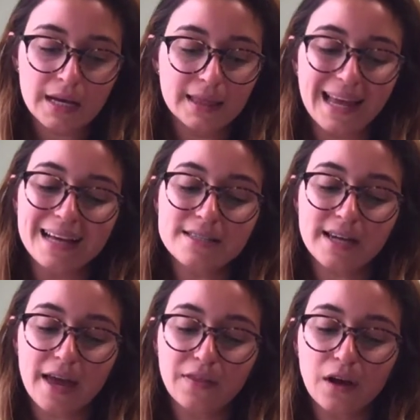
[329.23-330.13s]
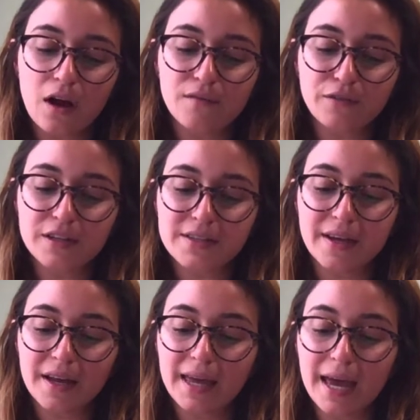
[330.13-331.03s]
Last, end the conference
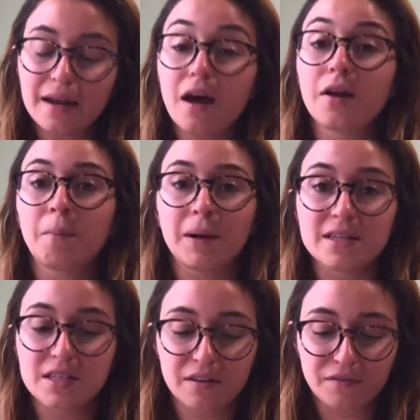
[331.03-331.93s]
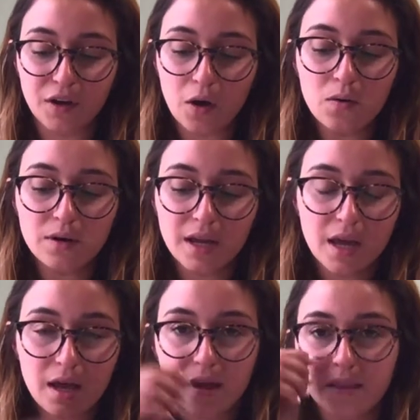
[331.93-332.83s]
again on a positive note.
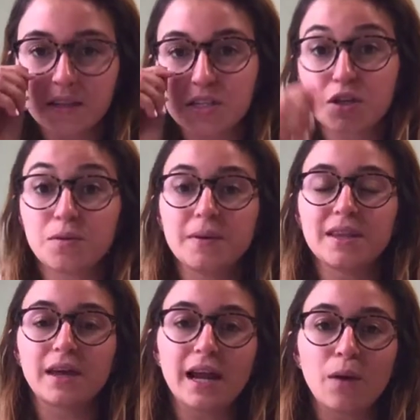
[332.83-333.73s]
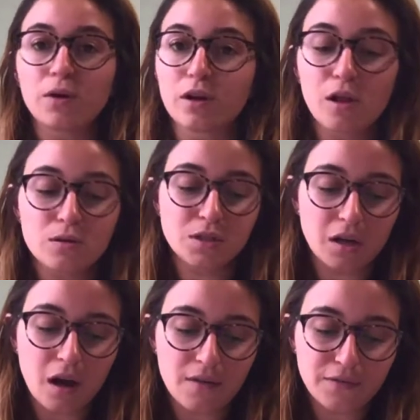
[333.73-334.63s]
This could be that I would close the
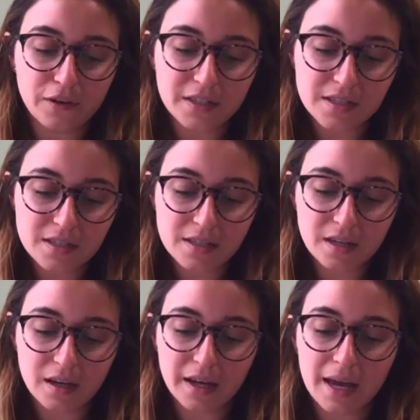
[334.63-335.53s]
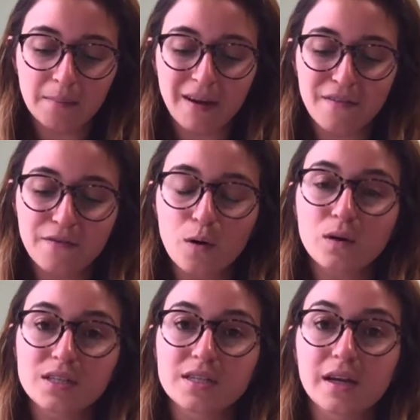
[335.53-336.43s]
conference again by
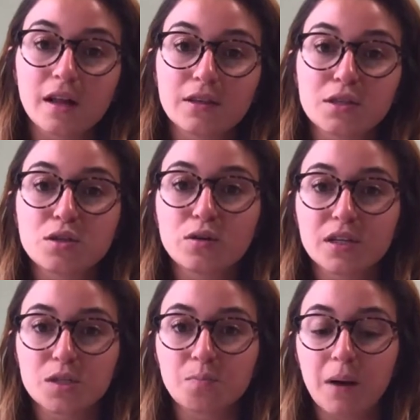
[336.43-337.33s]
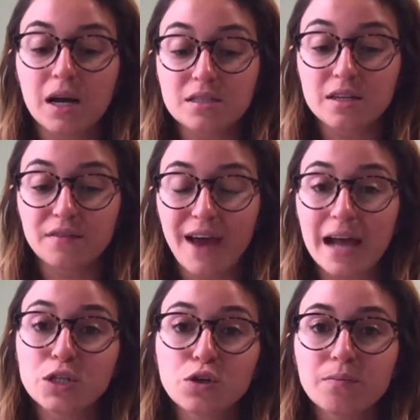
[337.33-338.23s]
focusing on the students' positive
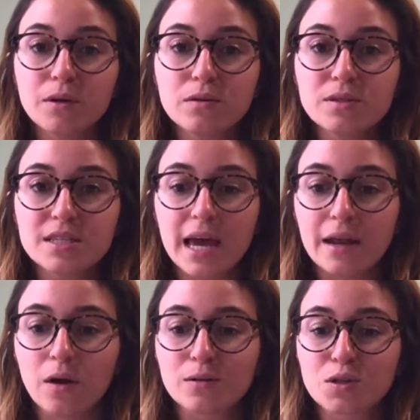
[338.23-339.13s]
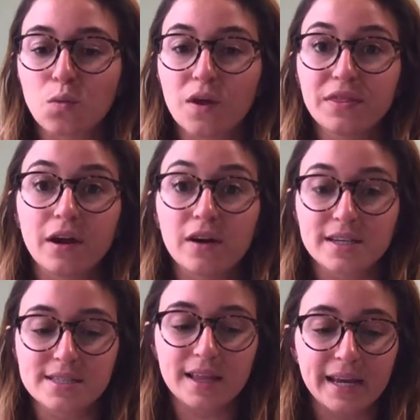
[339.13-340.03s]
attributes and also what they're
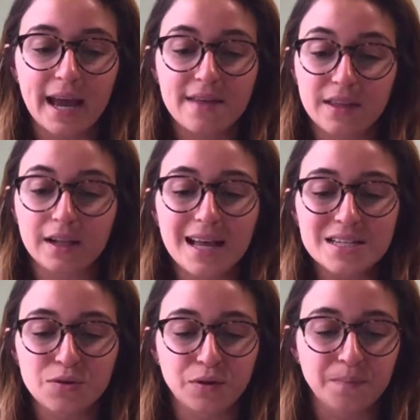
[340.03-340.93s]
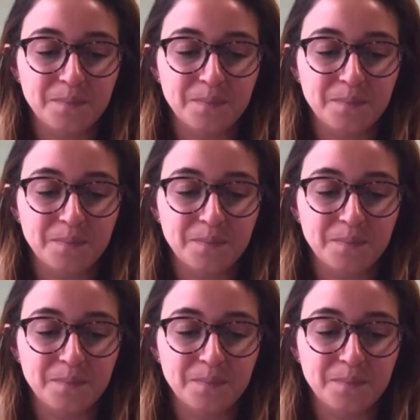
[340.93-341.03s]
excelling at in the classroom.